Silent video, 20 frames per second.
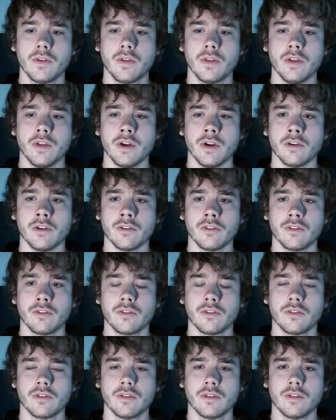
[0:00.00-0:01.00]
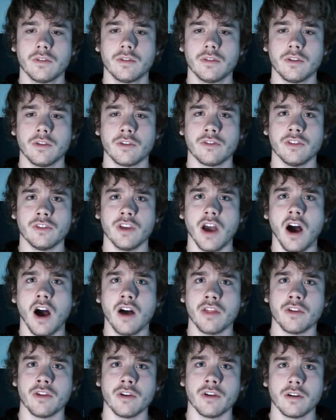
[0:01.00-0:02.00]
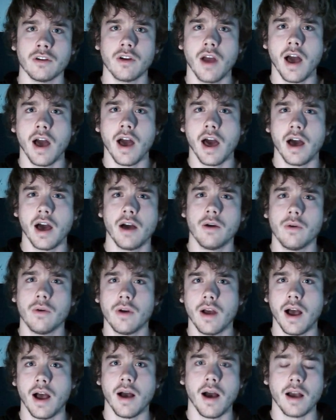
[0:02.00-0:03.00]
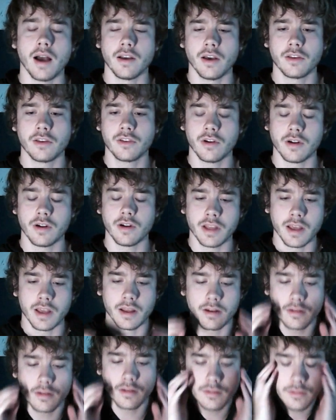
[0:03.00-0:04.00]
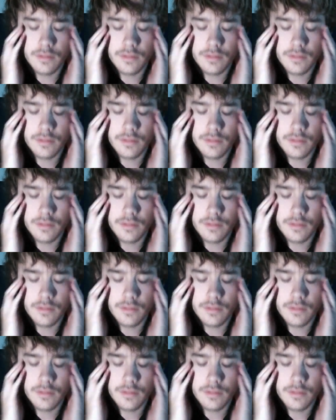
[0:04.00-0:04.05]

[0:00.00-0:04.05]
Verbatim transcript: There's there's the other. I, I, I started to get